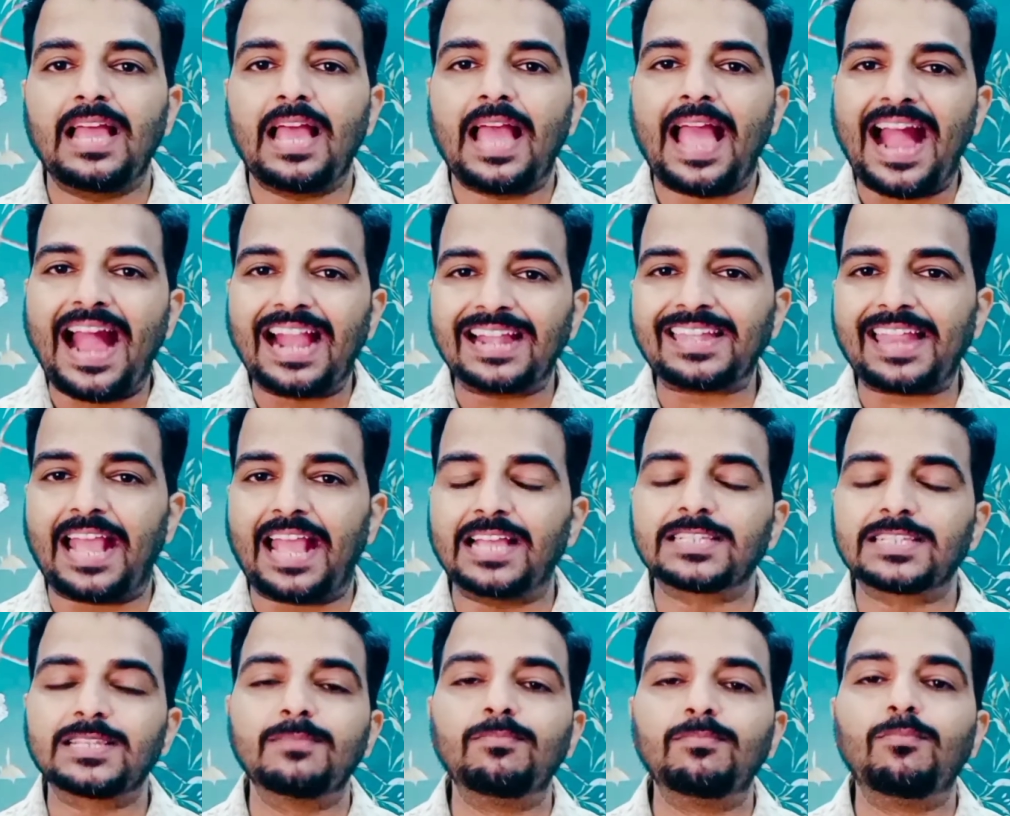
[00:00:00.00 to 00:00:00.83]
act
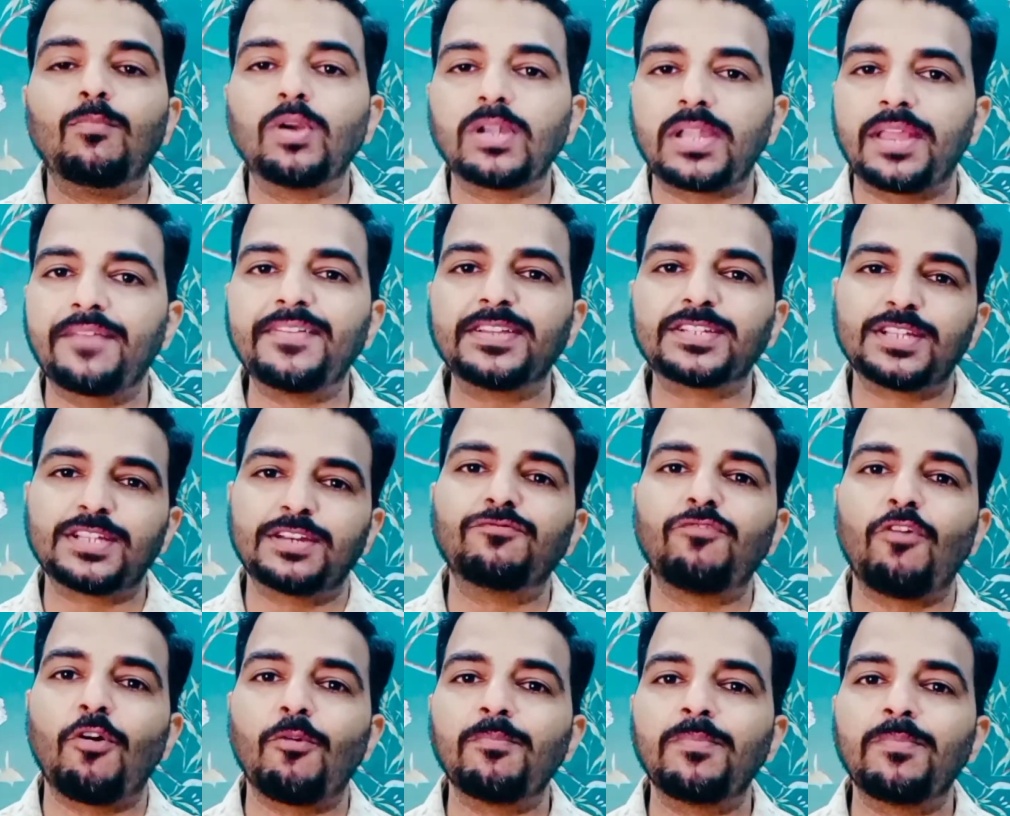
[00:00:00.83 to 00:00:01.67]
as a motivation
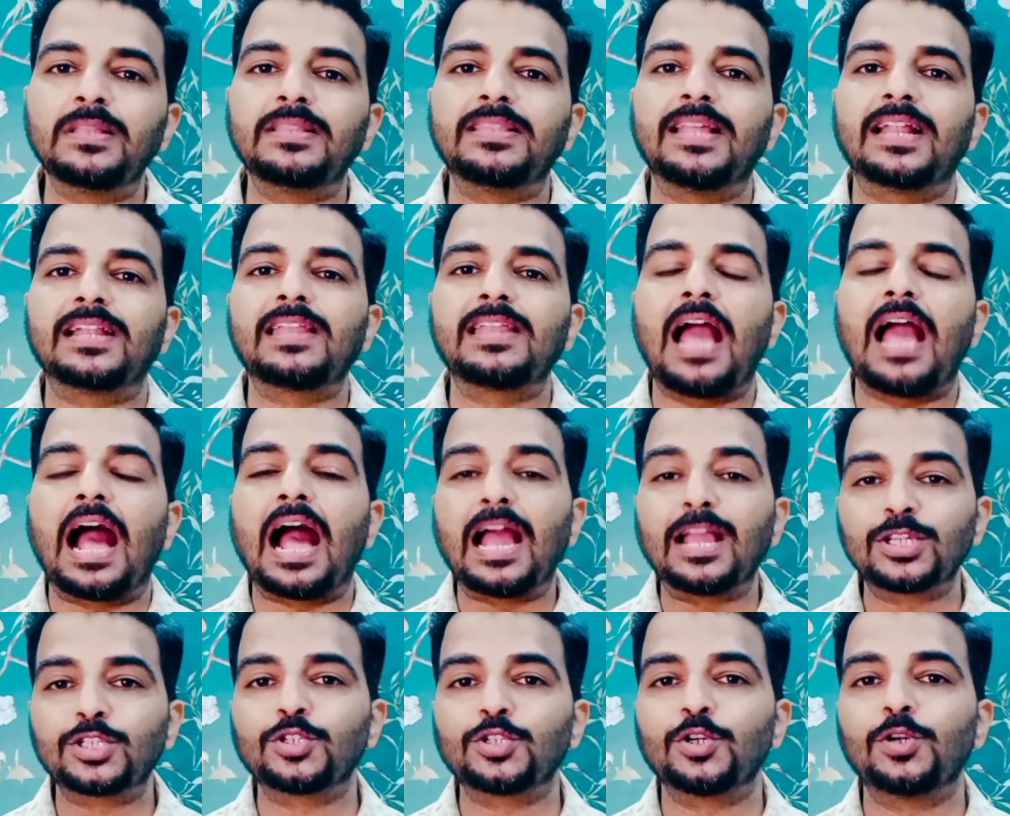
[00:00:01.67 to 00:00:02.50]
for me that
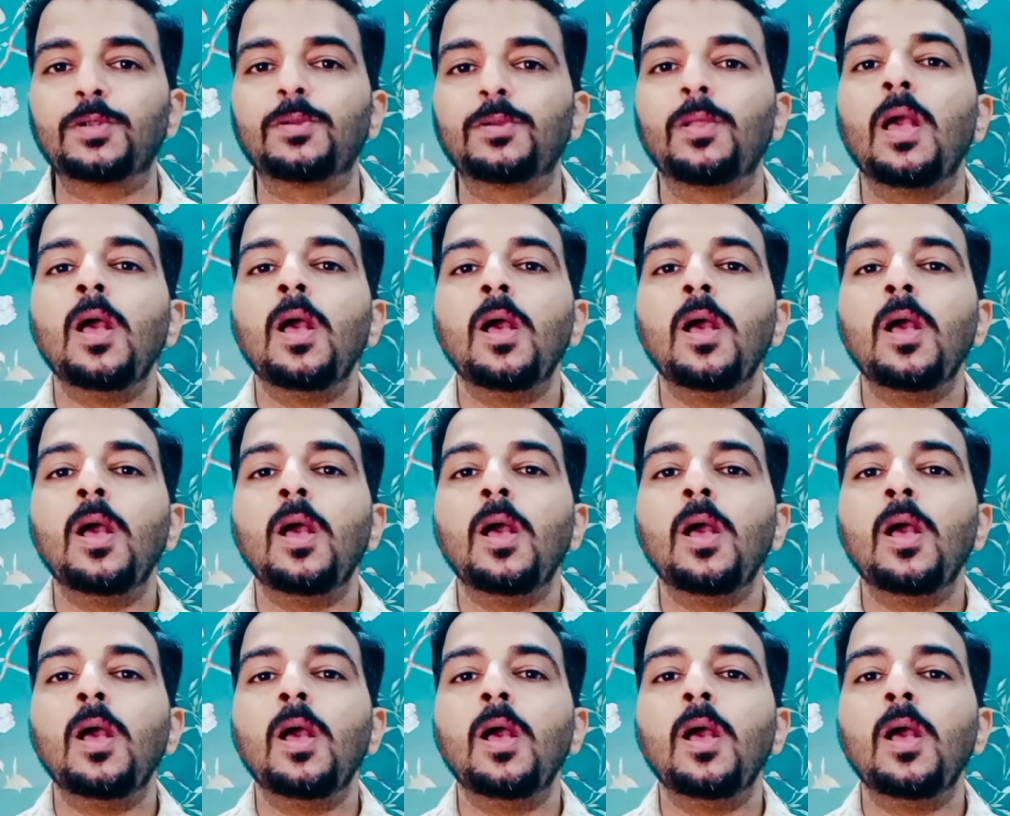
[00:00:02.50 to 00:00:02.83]
I should